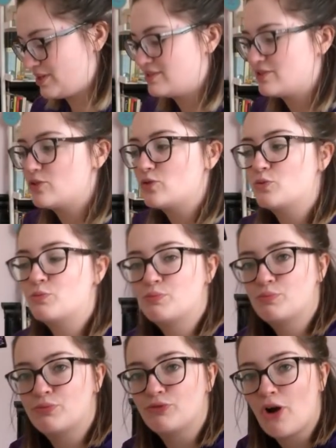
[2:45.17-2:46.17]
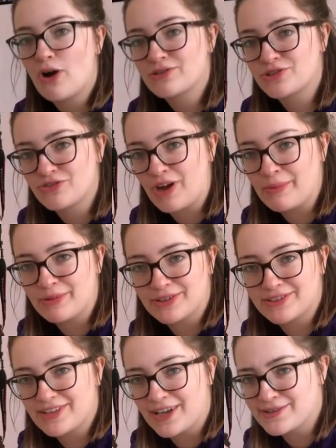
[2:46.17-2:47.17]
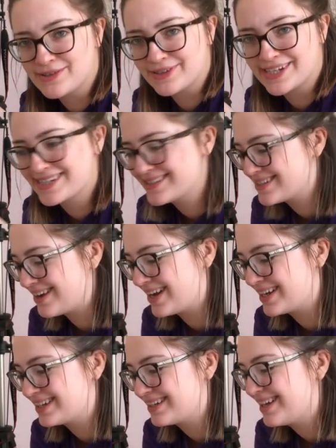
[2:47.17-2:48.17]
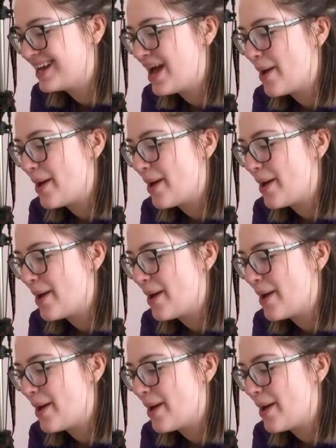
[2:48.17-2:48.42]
these are all bra strap accessories, like